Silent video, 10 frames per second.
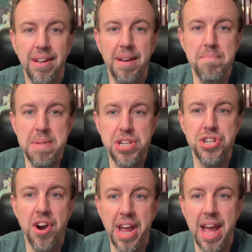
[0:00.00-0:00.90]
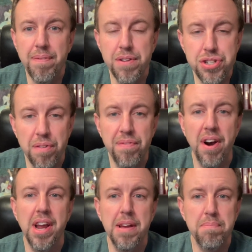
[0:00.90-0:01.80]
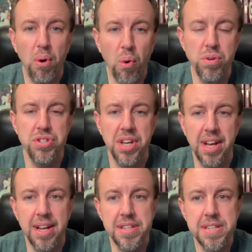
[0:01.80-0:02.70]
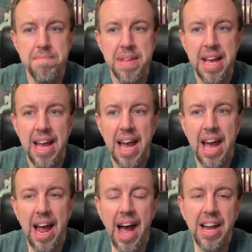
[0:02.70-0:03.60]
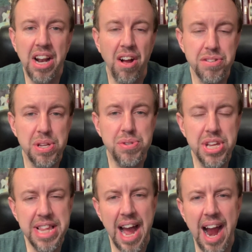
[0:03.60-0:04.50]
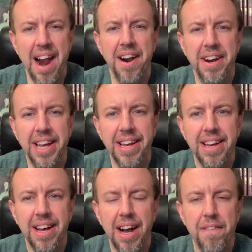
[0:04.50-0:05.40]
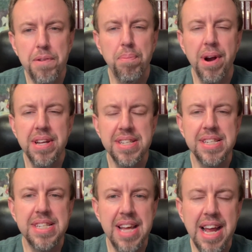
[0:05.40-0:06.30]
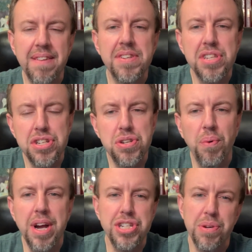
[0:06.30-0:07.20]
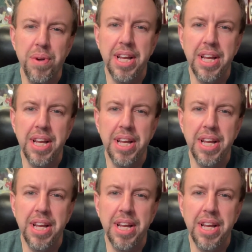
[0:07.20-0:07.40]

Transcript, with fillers: Missionary efforts are very important to us. I can also see the irony of the present state of the situation when it